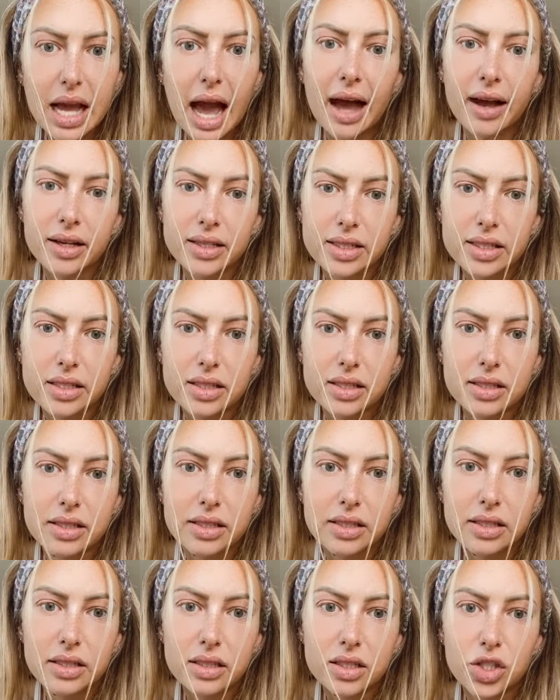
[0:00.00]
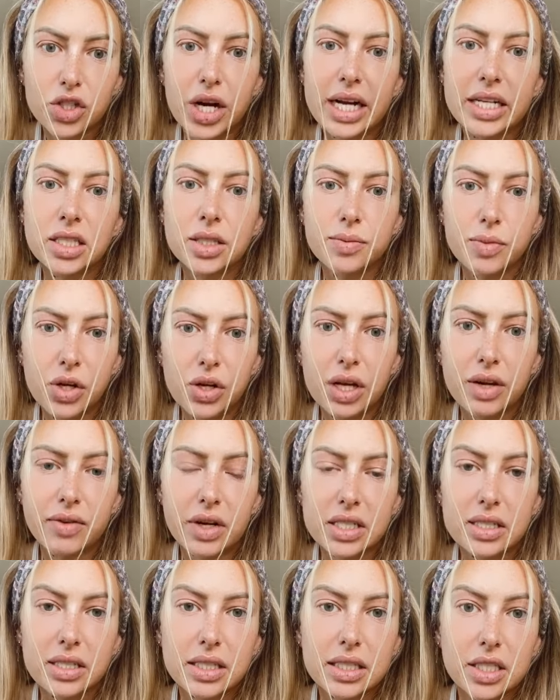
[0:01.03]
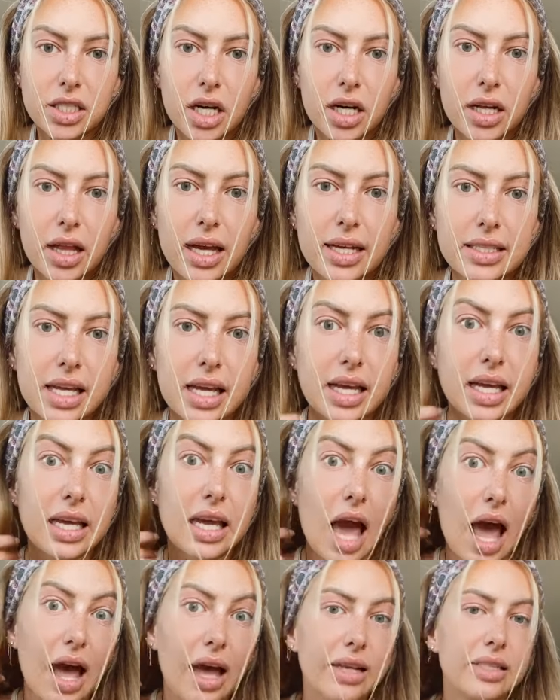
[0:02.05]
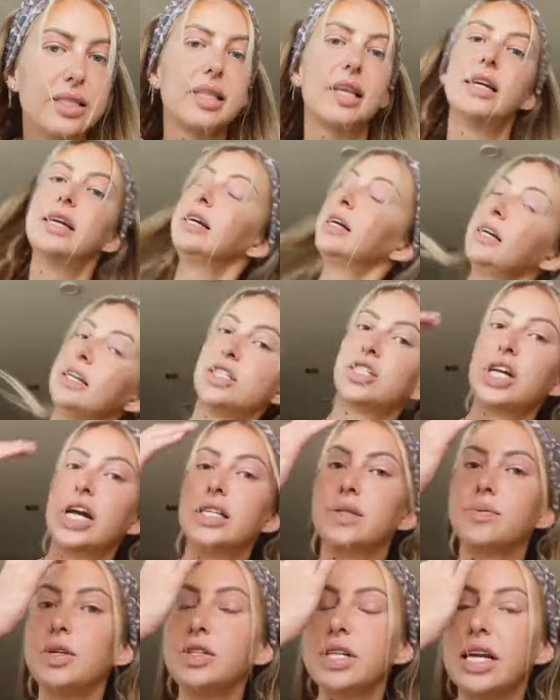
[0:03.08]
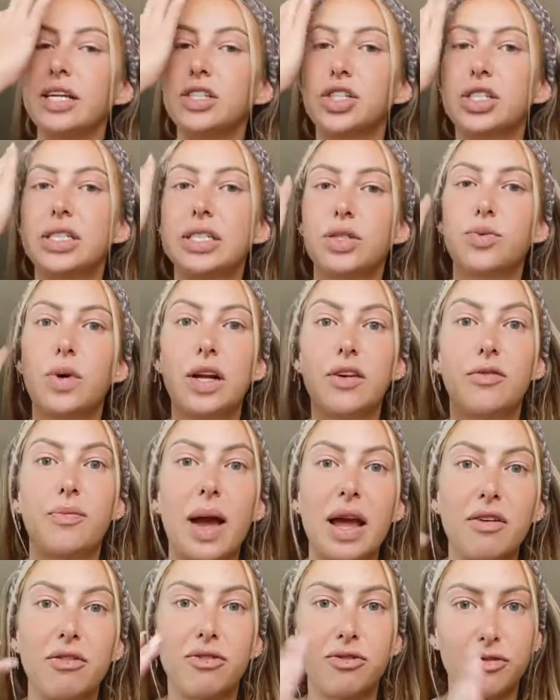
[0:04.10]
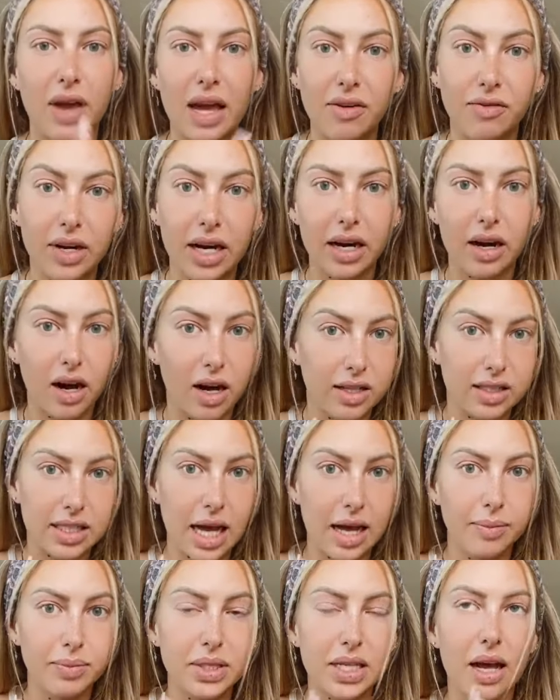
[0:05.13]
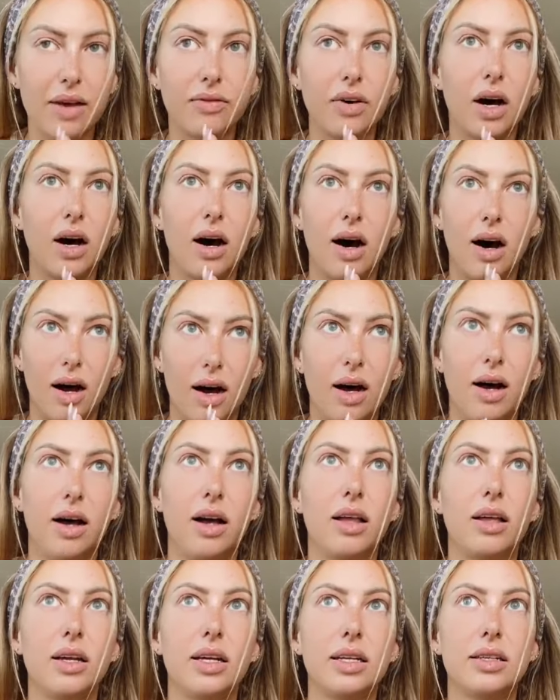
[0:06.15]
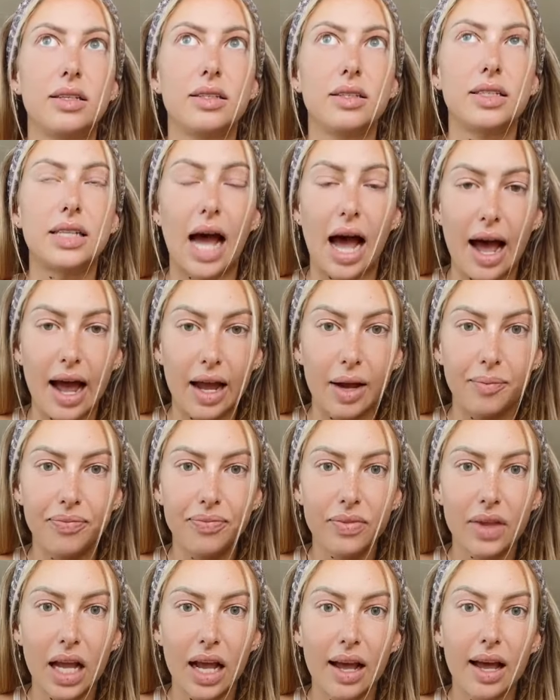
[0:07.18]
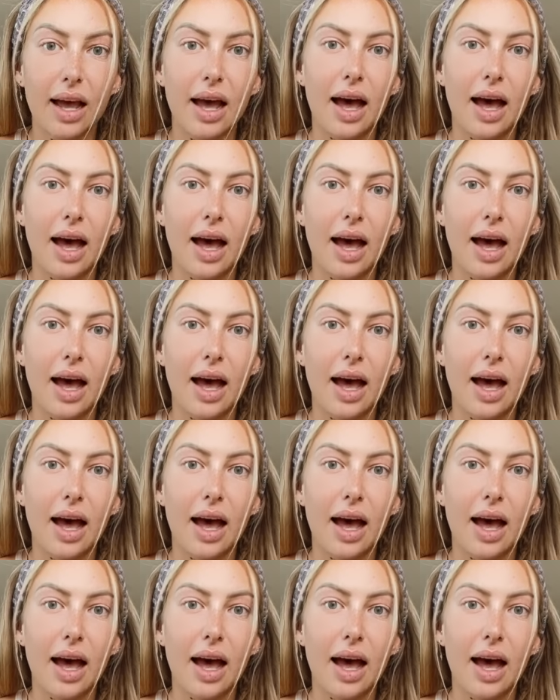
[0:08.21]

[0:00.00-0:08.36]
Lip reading: Yes. Transmuting versus internalizing. Yes. Transmutation is one of my favorite concepts of all time.